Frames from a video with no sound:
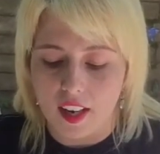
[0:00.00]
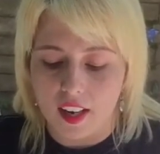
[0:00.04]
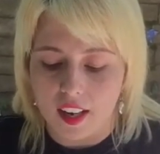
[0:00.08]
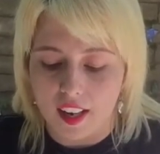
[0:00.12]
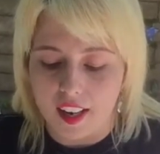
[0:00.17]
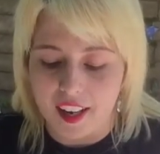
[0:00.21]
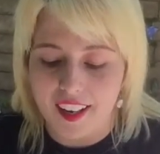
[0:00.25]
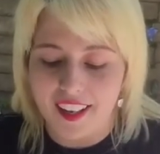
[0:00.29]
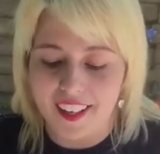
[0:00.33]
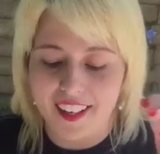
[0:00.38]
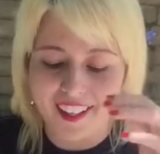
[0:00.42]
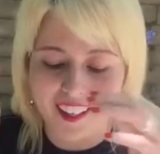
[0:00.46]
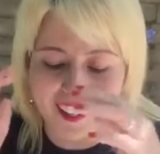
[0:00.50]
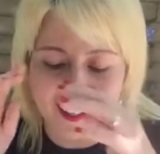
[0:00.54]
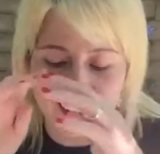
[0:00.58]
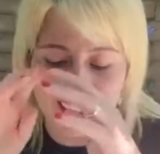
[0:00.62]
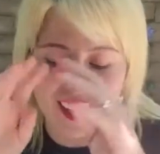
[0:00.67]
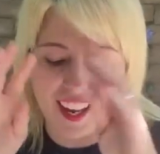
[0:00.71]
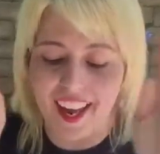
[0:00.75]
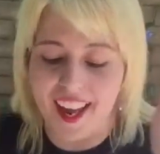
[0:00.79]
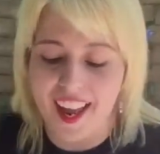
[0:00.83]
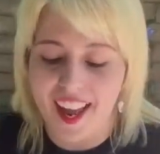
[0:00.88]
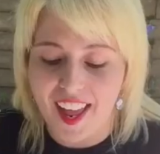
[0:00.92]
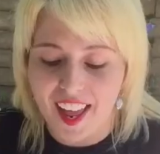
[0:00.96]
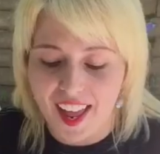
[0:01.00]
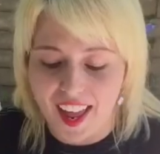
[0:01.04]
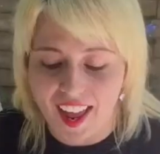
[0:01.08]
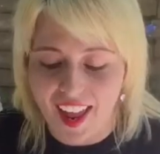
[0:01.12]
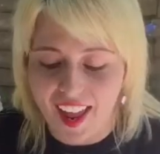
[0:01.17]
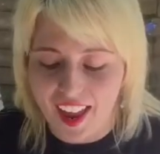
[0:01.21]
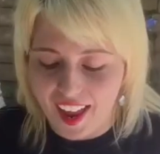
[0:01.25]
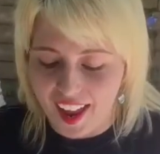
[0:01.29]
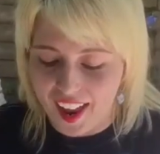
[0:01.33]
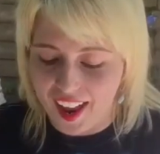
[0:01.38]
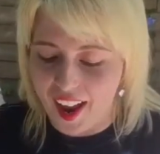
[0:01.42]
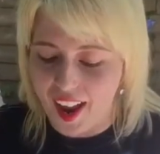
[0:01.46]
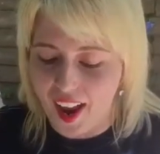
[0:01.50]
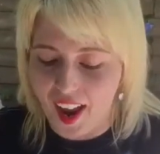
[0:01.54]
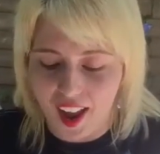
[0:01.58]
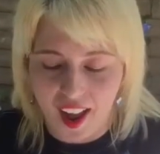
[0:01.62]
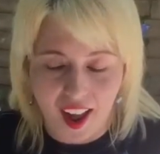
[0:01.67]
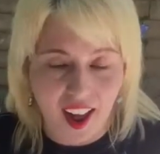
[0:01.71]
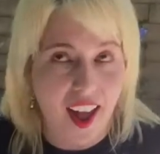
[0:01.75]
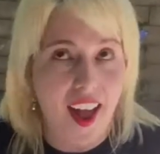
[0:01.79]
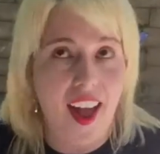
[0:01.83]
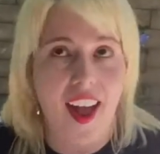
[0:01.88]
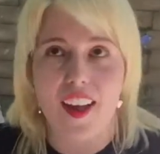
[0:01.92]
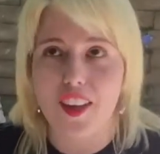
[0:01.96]
And
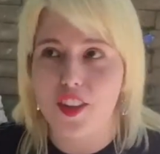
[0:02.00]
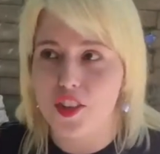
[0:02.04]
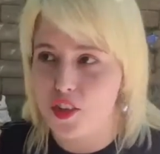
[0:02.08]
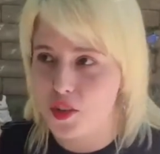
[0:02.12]
you